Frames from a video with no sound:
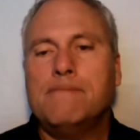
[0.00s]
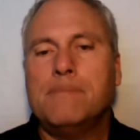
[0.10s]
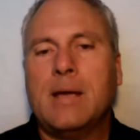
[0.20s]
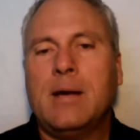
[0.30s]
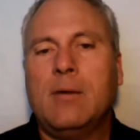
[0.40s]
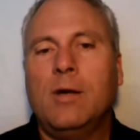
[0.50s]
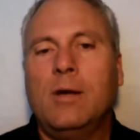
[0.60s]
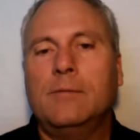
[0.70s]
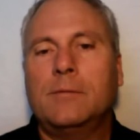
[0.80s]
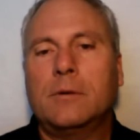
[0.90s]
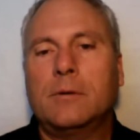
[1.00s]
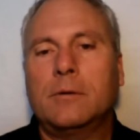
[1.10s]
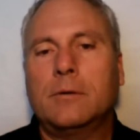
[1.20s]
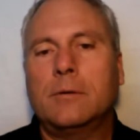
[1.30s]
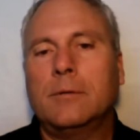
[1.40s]

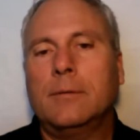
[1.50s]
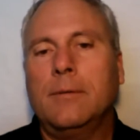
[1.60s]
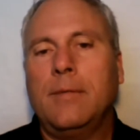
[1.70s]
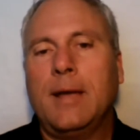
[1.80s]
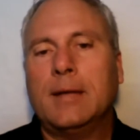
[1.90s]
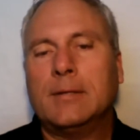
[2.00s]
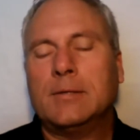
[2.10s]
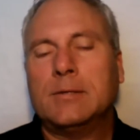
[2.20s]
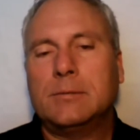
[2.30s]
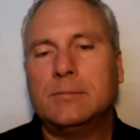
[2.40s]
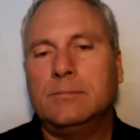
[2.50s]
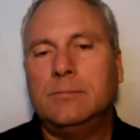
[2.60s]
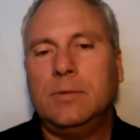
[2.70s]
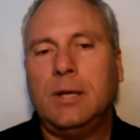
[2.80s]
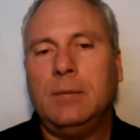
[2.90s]
However, that's
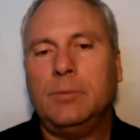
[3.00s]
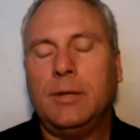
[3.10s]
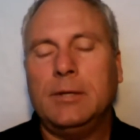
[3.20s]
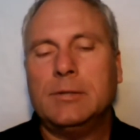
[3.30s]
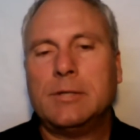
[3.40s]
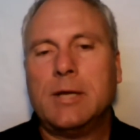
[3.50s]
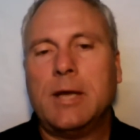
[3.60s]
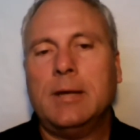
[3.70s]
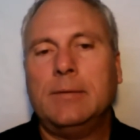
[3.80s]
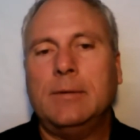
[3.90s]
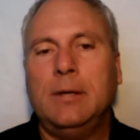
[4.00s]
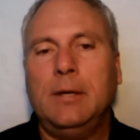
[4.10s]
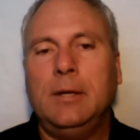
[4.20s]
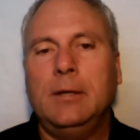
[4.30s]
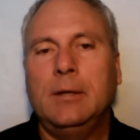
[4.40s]
taking place at the